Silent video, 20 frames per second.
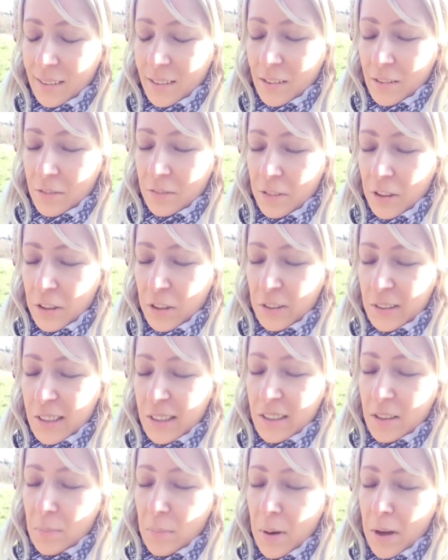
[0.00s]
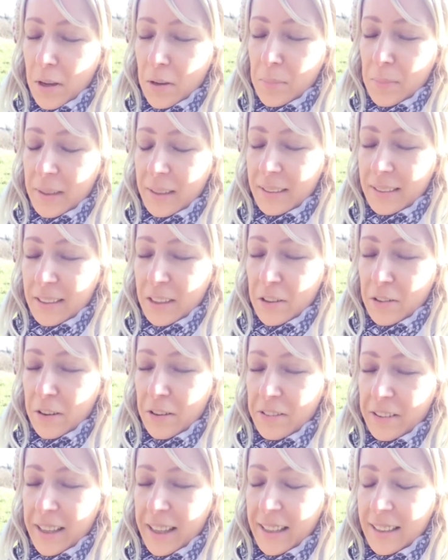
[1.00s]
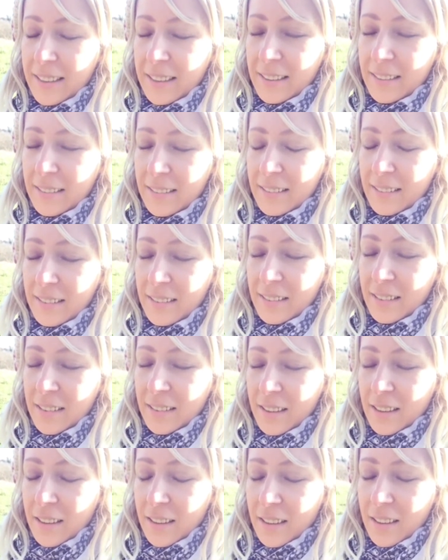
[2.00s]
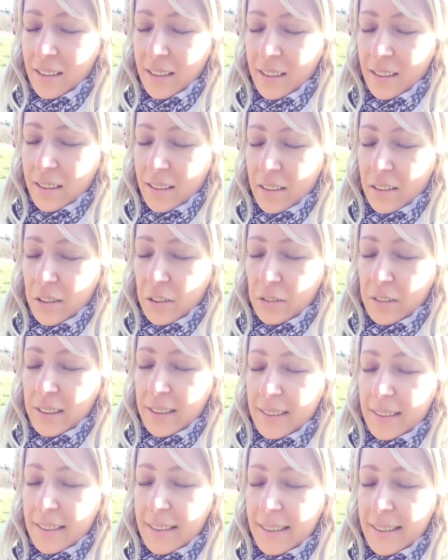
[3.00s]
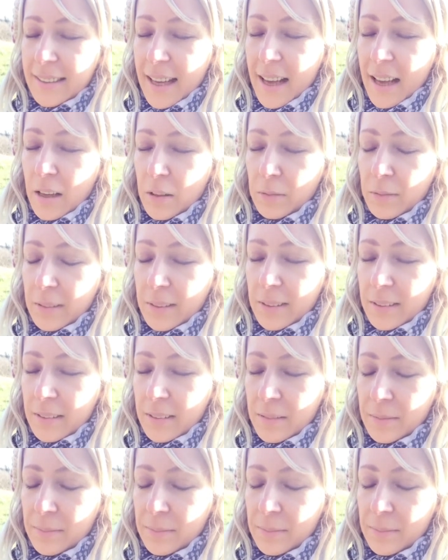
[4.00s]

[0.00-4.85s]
Focus on the moment you are in. Notice the sounds.